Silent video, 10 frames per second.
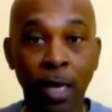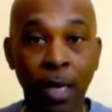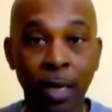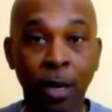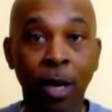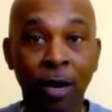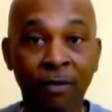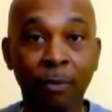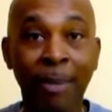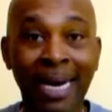cut
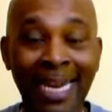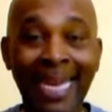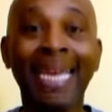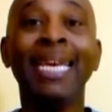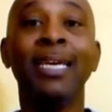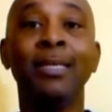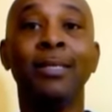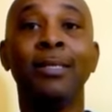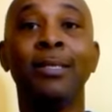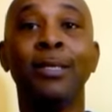off my
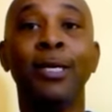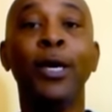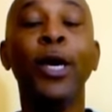hands